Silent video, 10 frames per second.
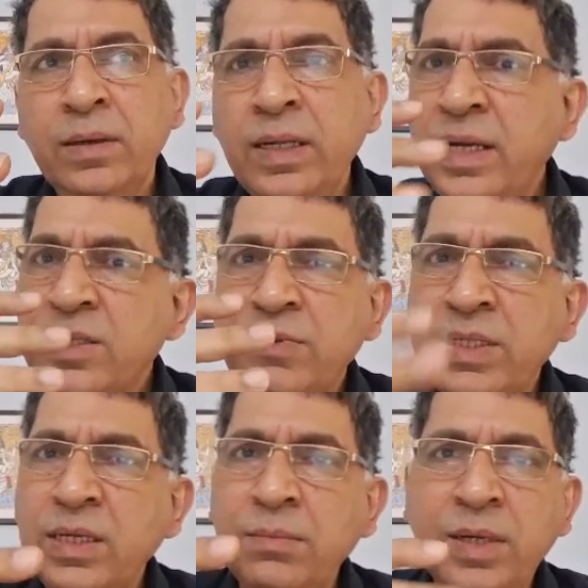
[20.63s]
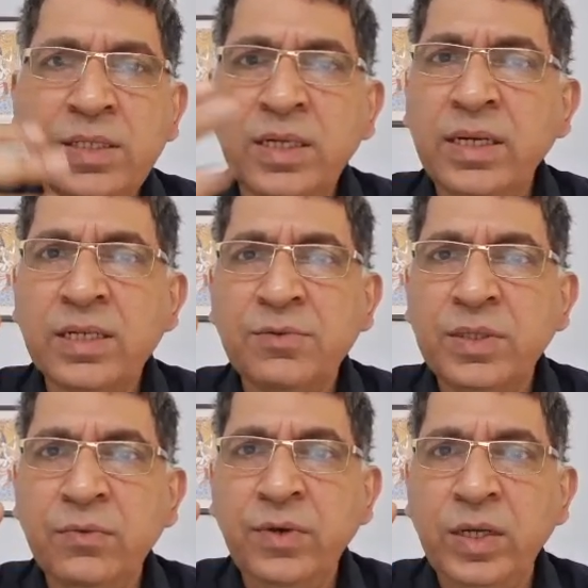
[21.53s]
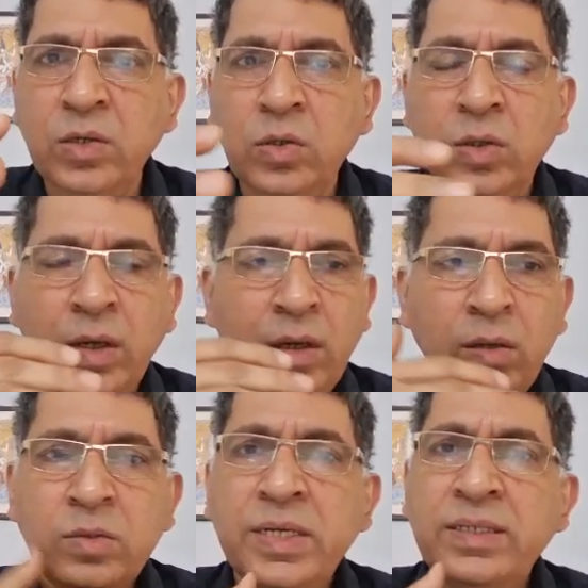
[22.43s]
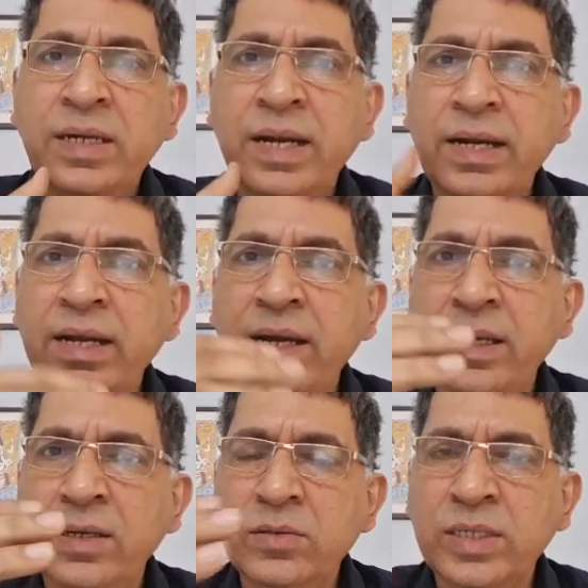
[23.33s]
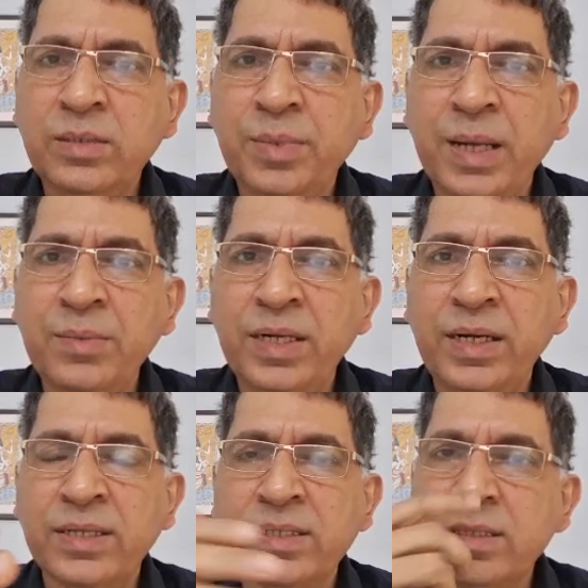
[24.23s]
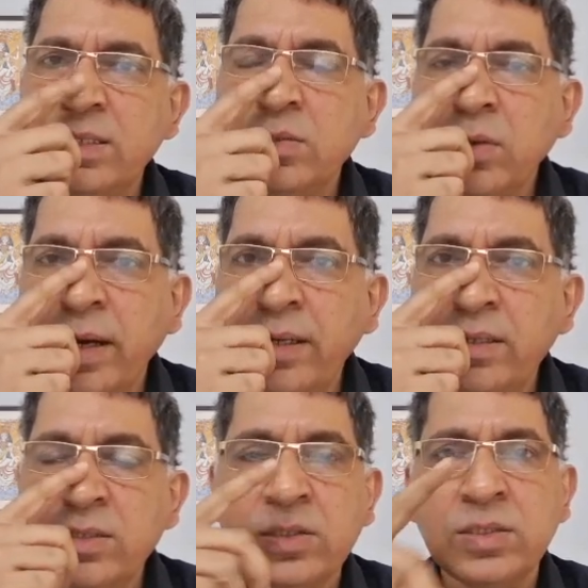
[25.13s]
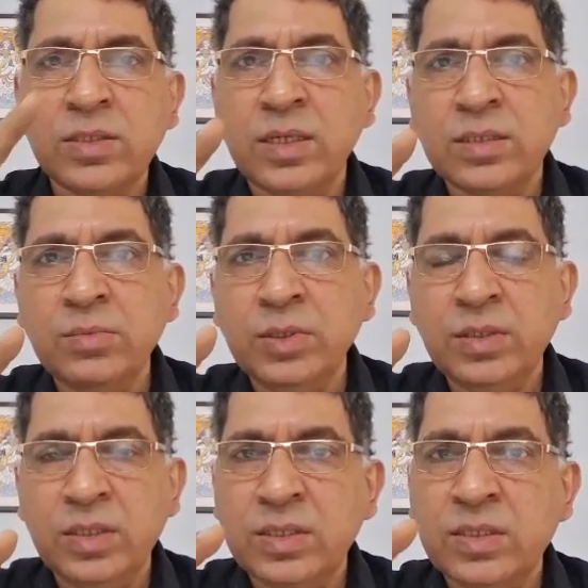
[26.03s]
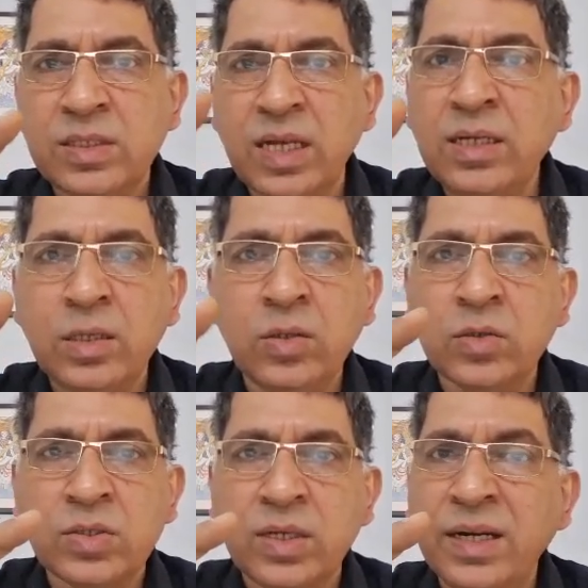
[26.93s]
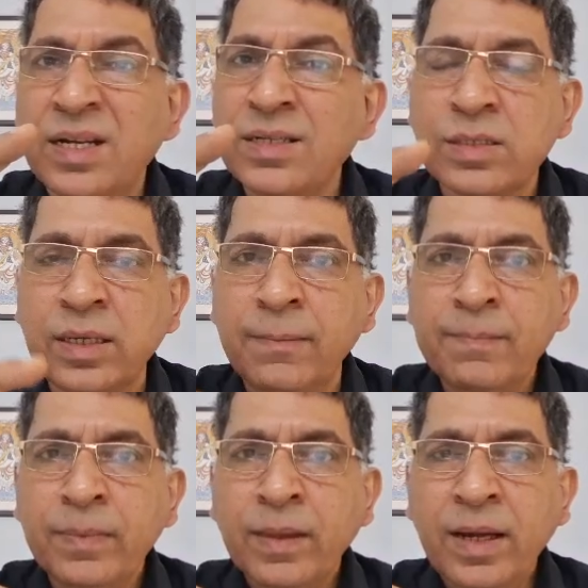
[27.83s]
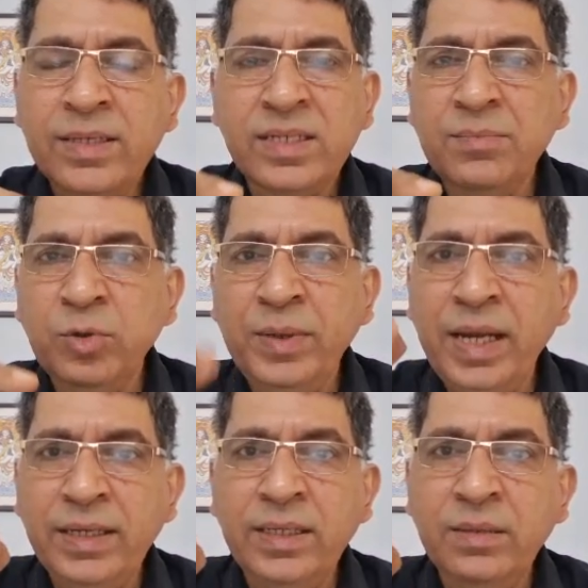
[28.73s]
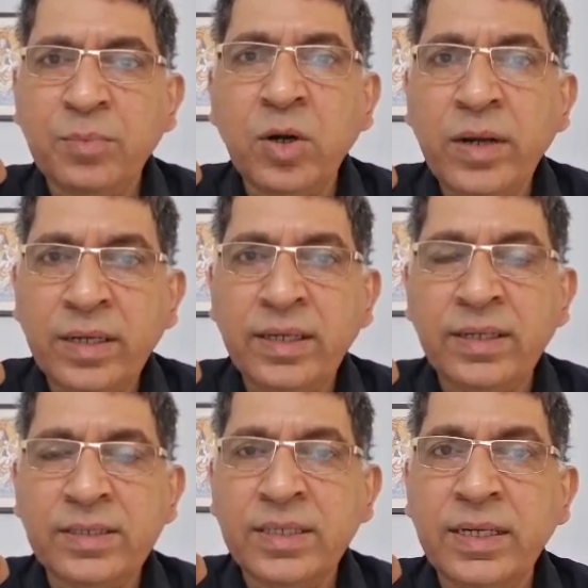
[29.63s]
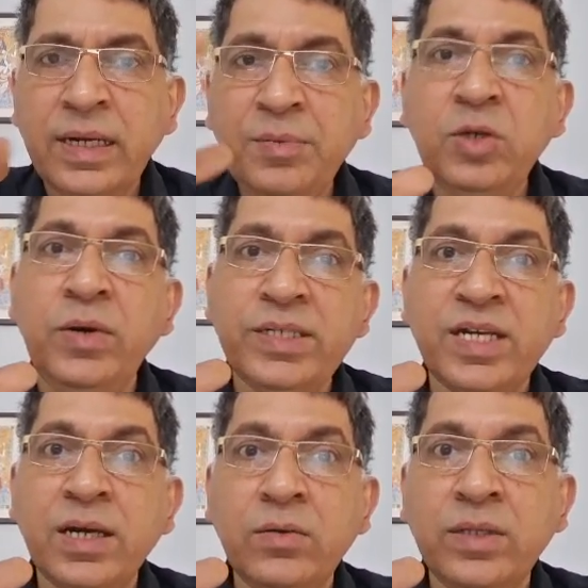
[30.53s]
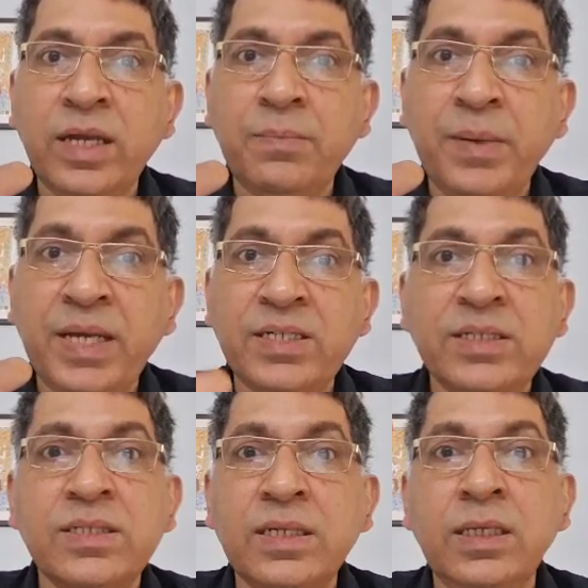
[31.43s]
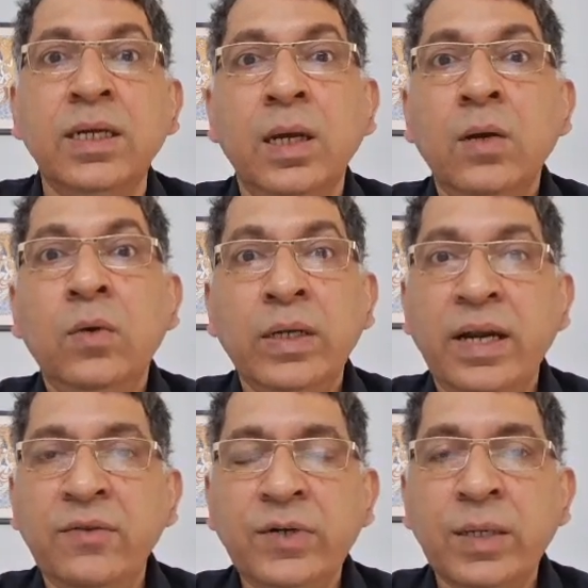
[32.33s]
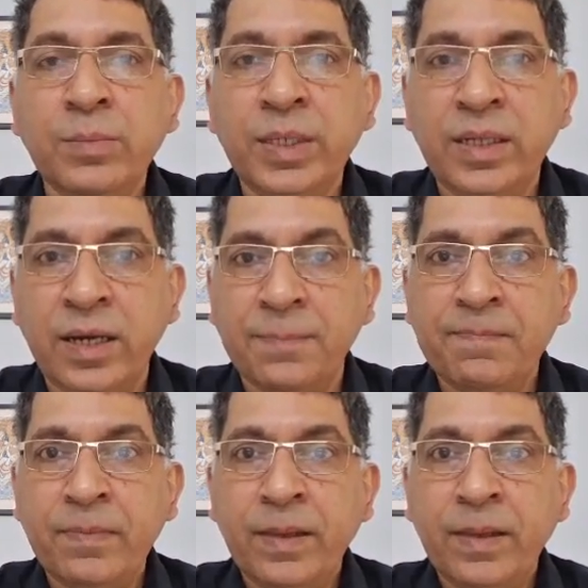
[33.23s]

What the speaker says: connects with the image, connects with the video, looks at the headline, looks at the primary text and says, all right, this seller looks interesting. I seem to be liking the product that is there. Let me go and check out their page and see what kind of a company they are.